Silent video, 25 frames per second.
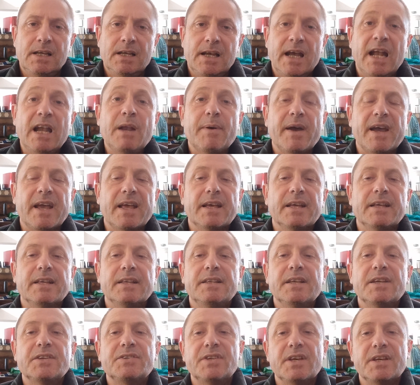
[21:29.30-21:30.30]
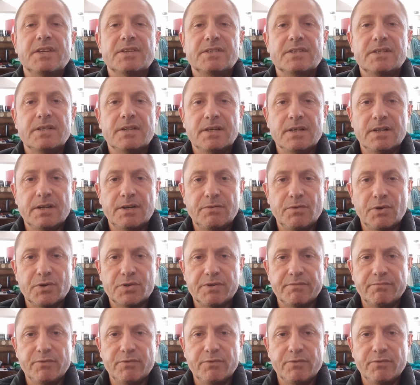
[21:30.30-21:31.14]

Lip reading: Anyway, this is Cross the